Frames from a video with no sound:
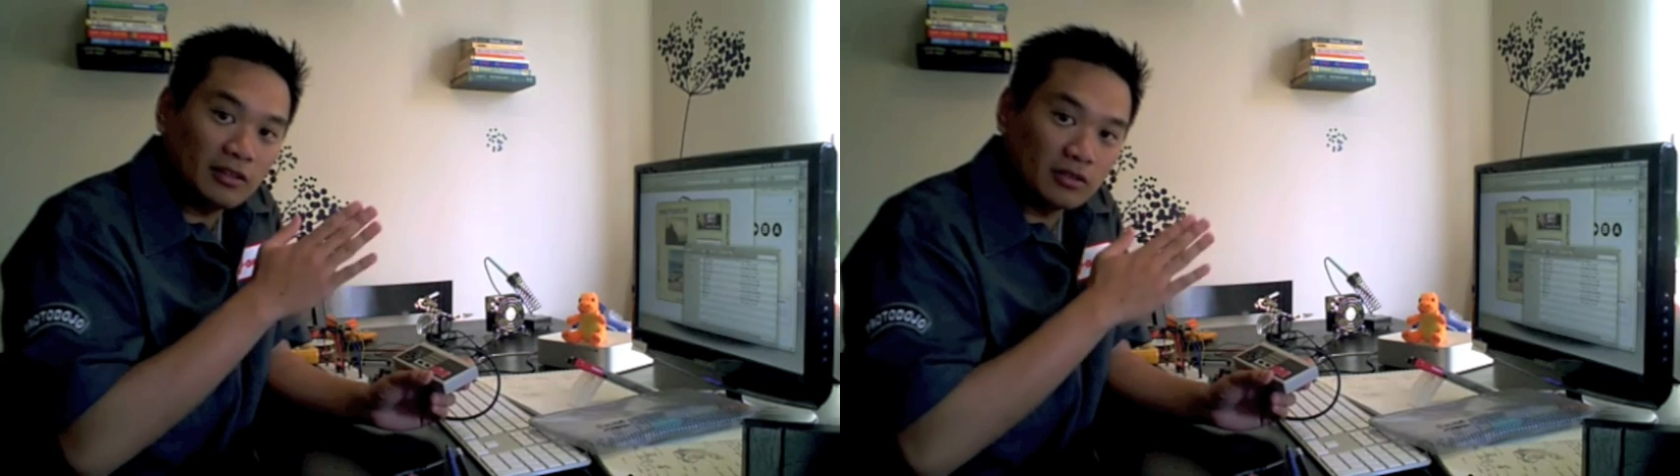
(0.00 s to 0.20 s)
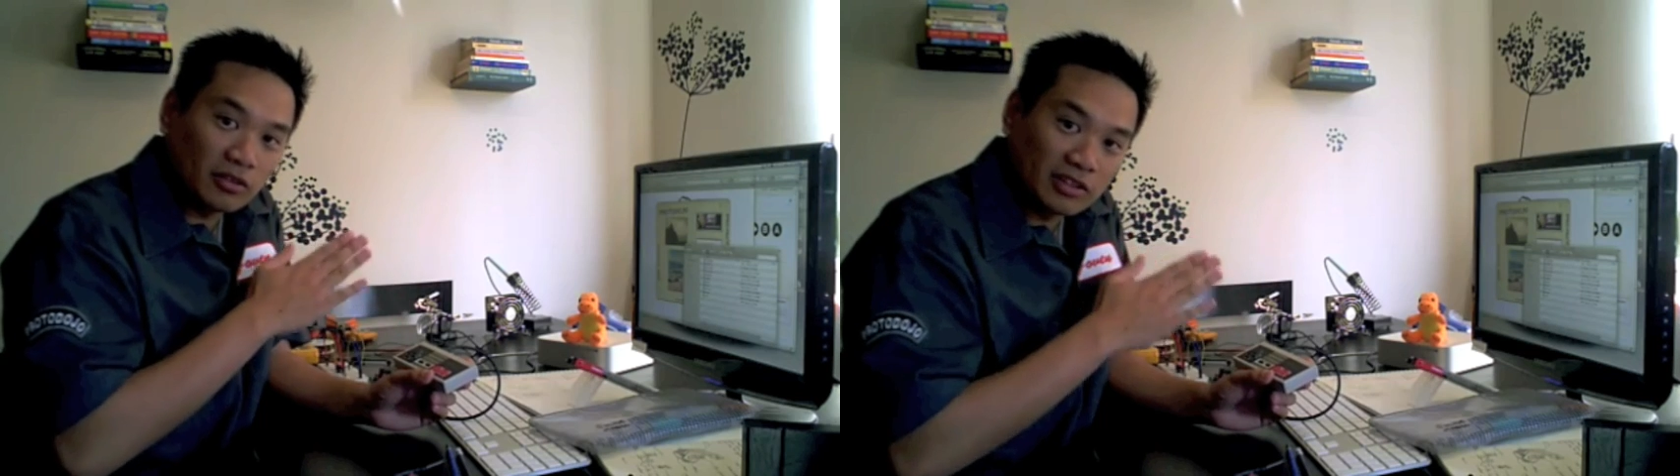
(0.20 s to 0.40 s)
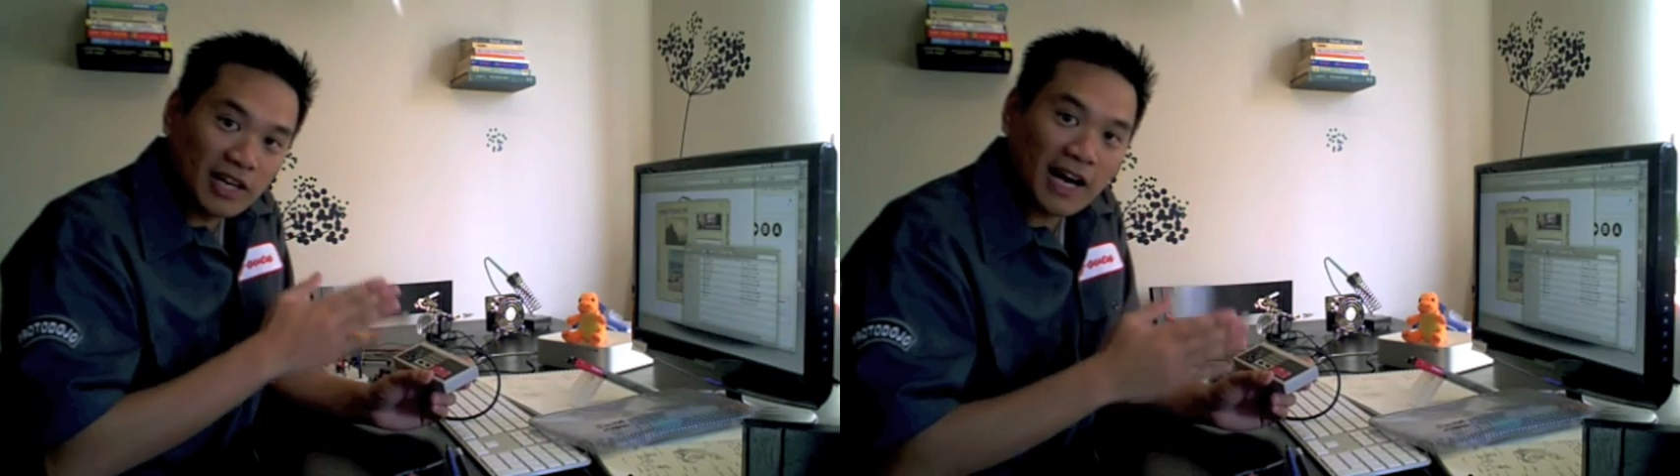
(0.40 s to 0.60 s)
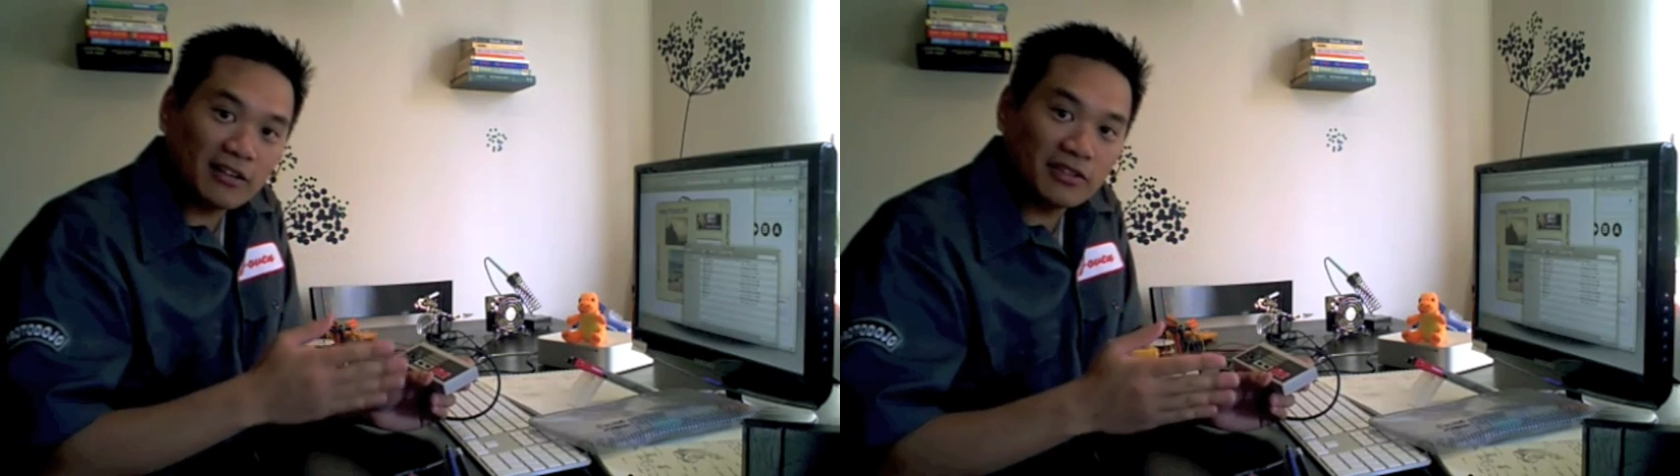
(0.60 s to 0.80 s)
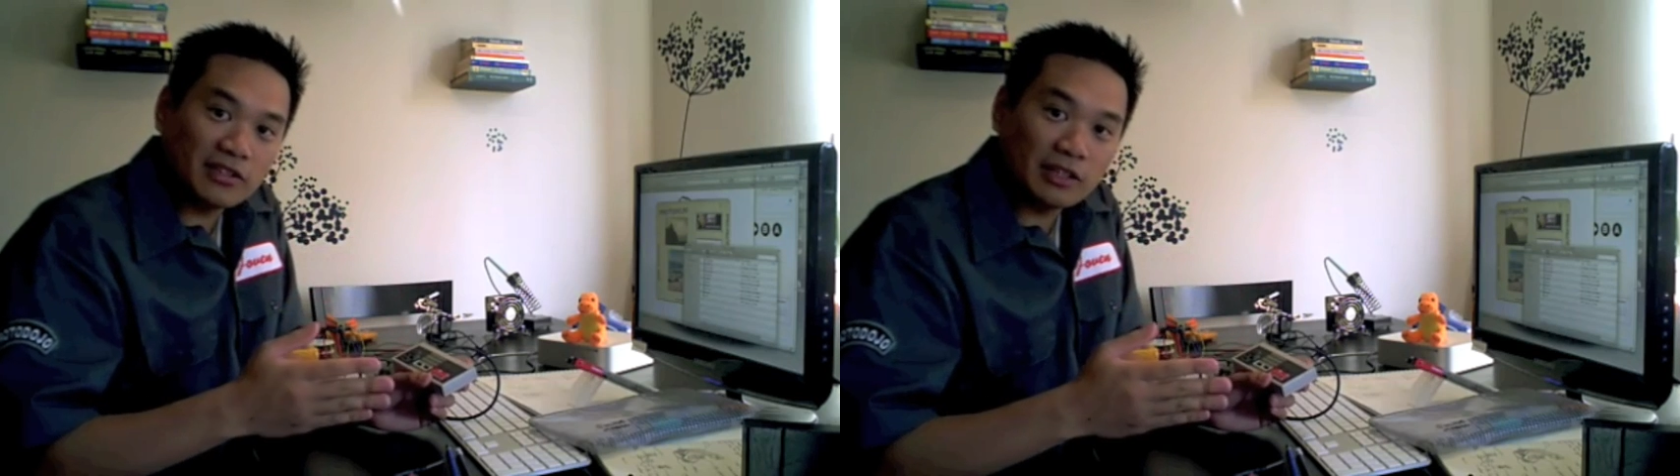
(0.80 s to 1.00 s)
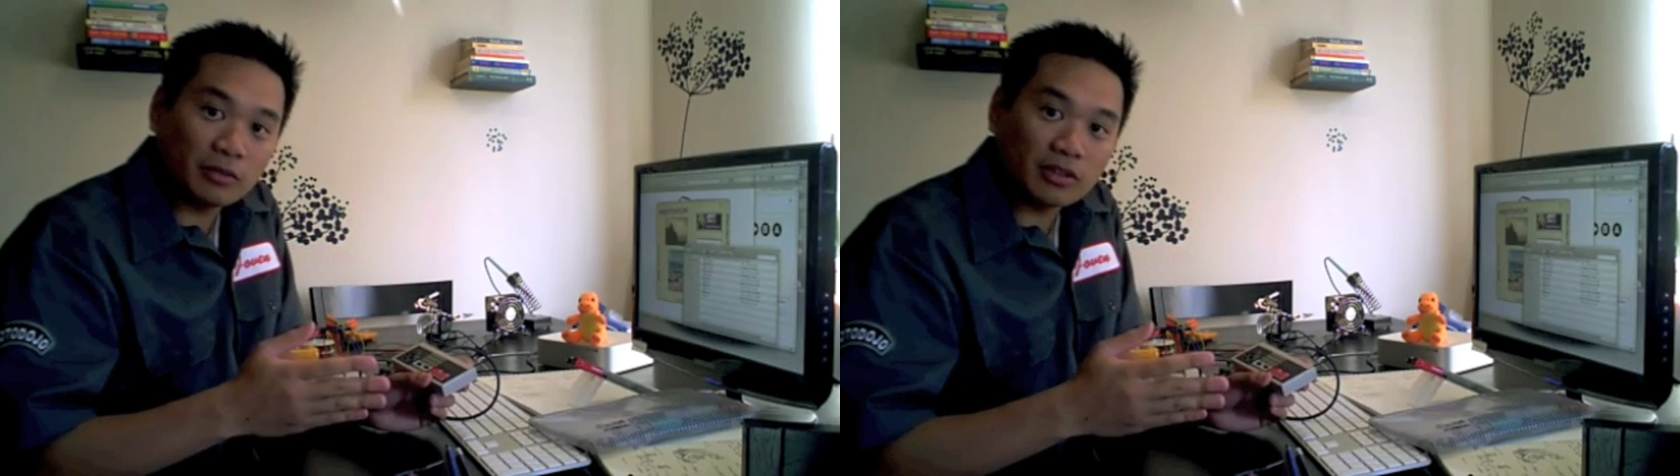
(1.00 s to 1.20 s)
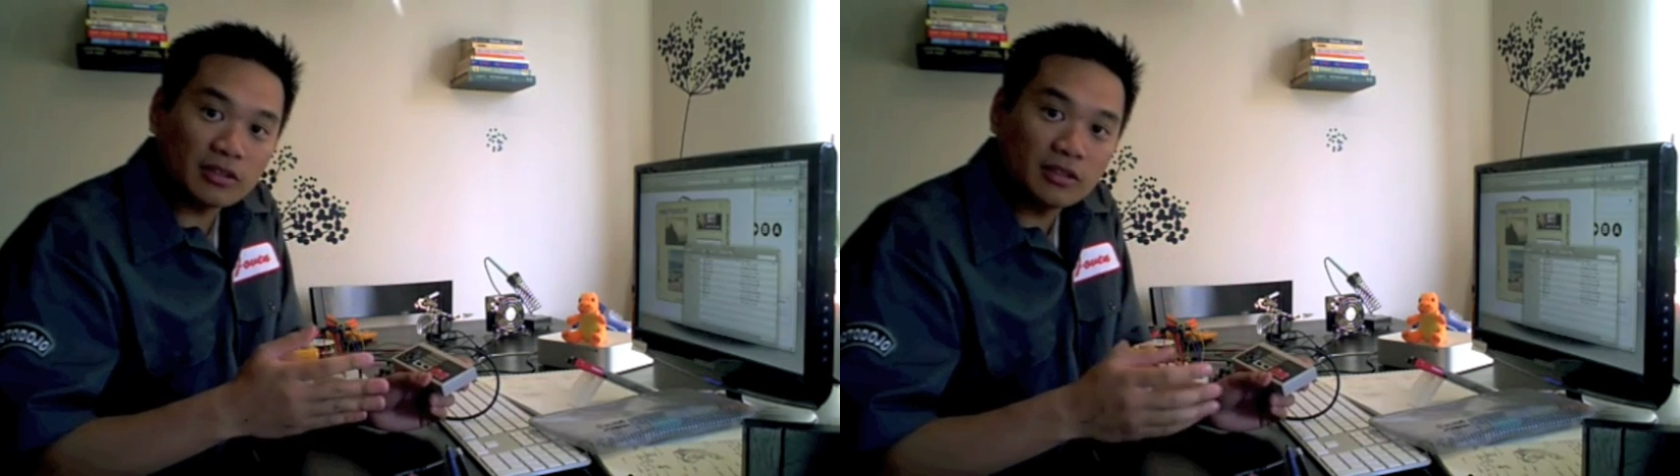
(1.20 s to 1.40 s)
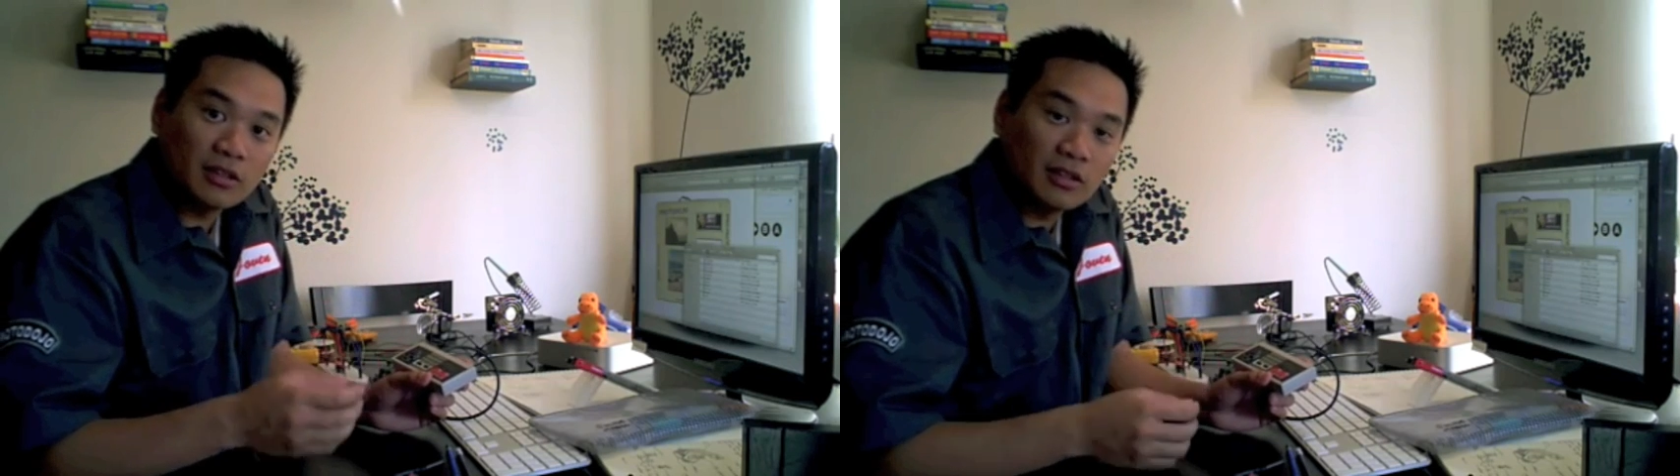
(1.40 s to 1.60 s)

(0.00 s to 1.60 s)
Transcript: during the title sequence,